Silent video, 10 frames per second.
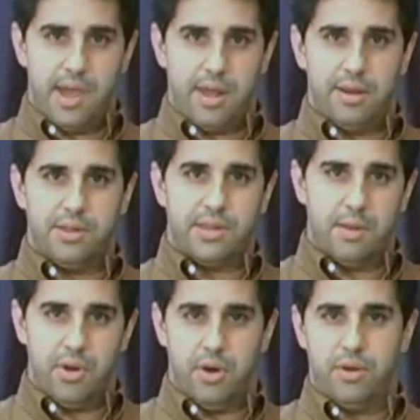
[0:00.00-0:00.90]
Catalyst
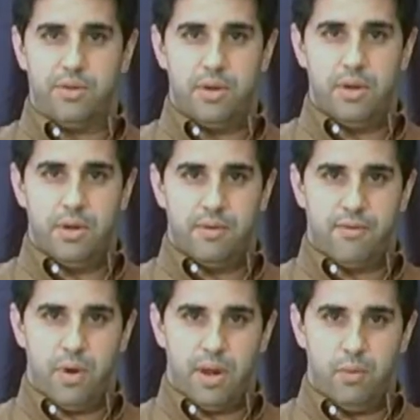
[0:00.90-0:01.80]
Seminars
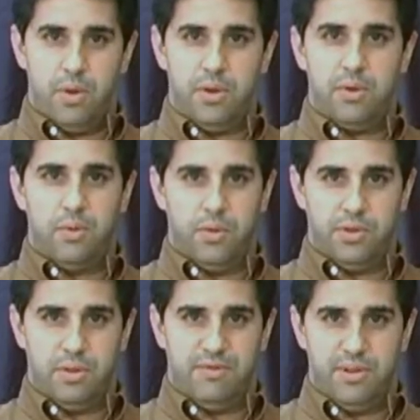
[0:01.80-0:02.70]
for anyone who
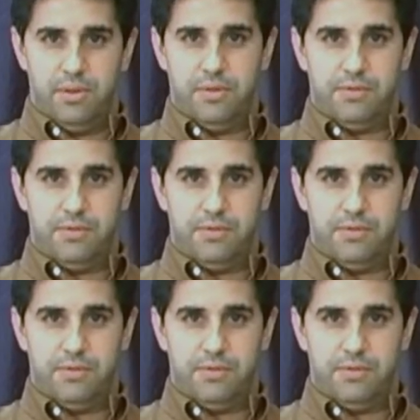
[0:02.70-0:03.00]
is in the field of